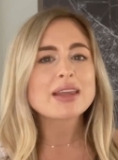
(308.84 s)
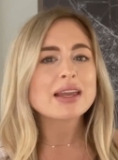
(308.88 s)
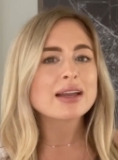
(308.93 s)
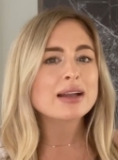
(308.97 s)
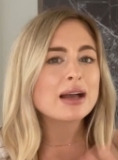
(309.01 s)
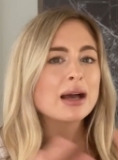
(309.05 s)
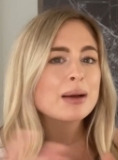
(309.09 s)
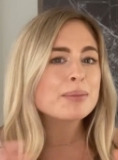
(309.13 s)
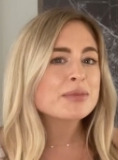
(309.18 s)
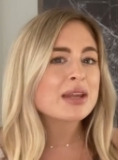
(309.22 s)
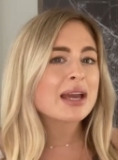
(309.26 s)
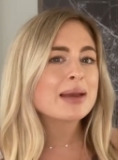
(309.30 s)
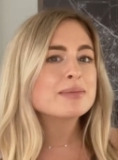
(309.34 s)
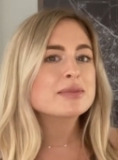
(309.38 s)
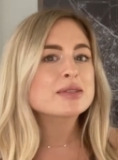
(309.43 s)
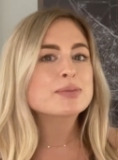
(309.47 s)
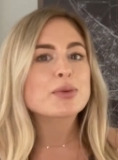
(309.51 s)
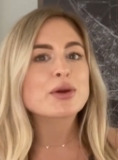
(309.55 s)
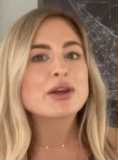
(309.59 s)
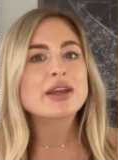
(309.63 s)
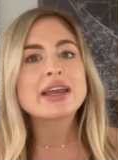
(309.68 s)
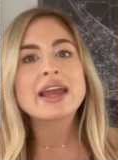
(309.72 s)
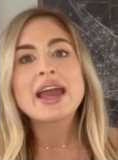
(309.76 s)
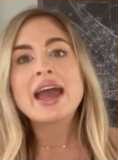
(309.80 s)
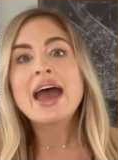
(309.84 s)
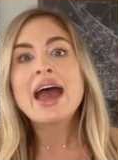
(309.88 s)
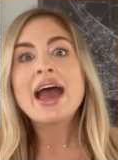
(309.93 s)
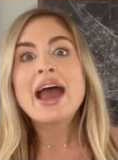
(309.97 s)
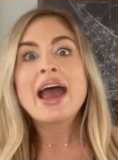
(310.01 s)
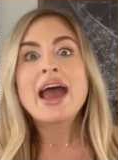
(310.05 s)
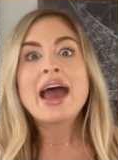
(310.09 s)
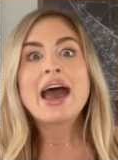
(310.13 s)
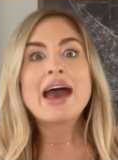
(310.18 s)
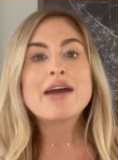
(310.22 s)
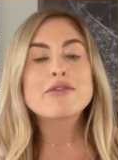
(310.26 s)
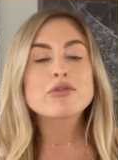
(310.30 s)
Come time spring,
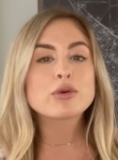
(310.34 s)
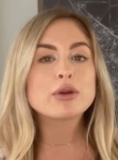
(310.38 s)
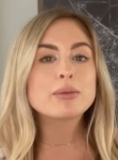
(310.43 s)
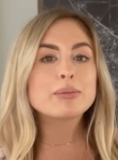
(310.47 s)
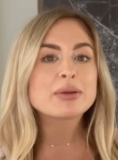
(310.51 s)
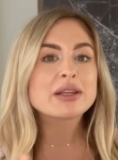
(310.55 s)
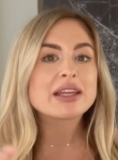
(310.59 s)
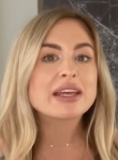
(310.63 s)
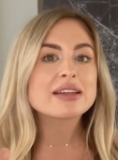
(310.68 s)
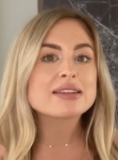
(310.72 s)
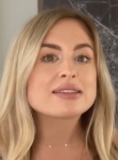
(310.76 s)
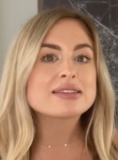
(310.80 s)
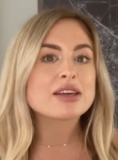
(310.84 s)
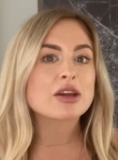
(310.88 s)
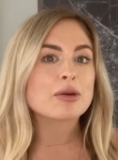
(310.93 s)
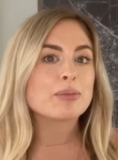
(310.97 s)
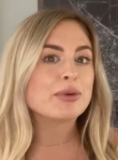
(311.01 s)
everyone plants their